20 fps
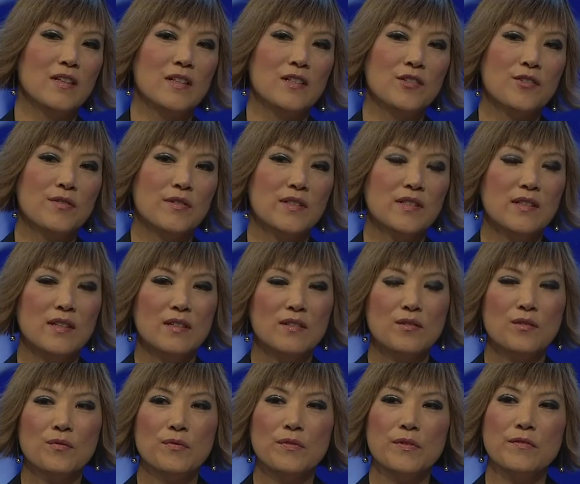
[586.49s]
interesting.
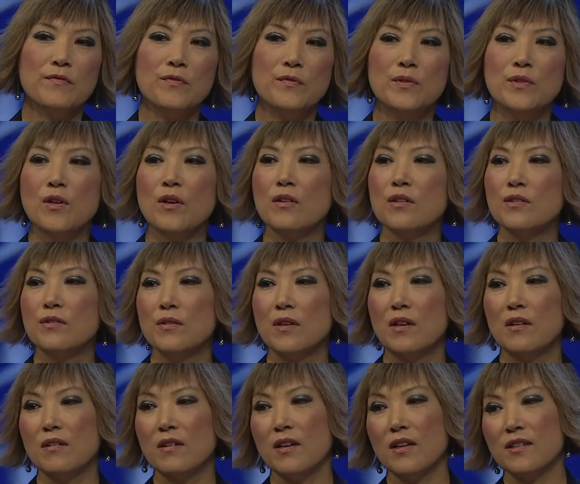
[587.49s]
So if we talk to
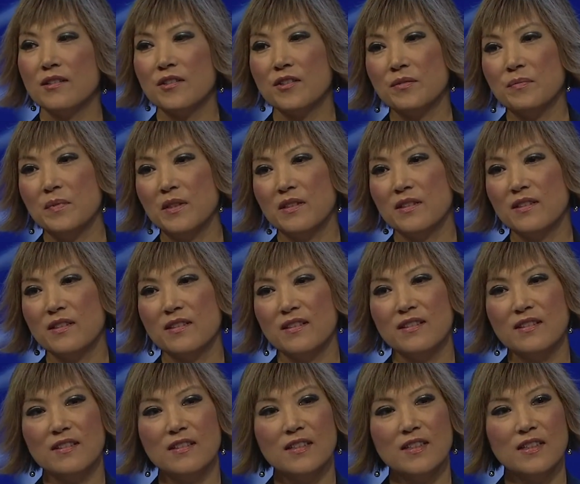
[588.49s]
our customers
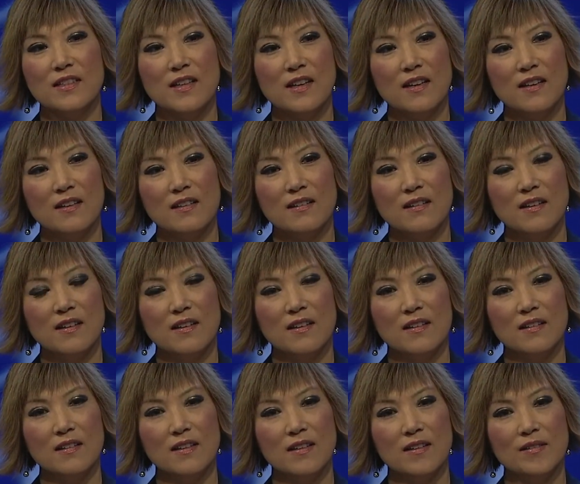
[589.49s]
today,
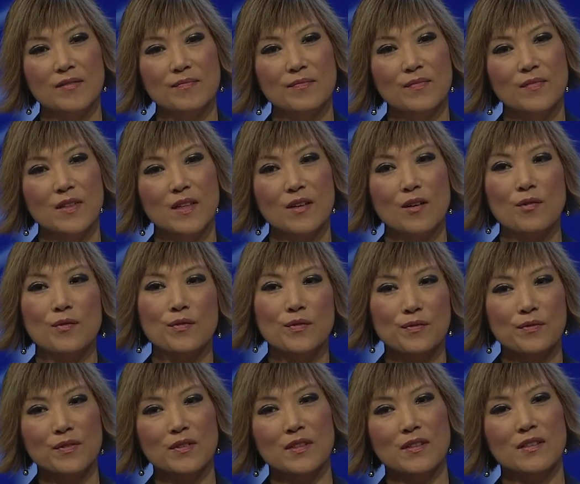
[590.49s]
they go
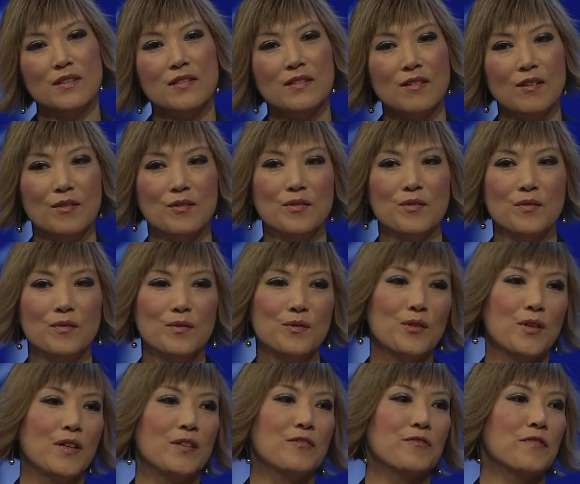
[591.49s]
through this also
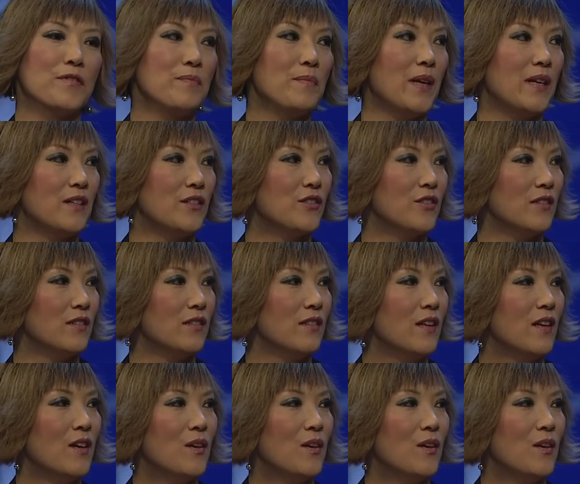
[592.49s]
transformation.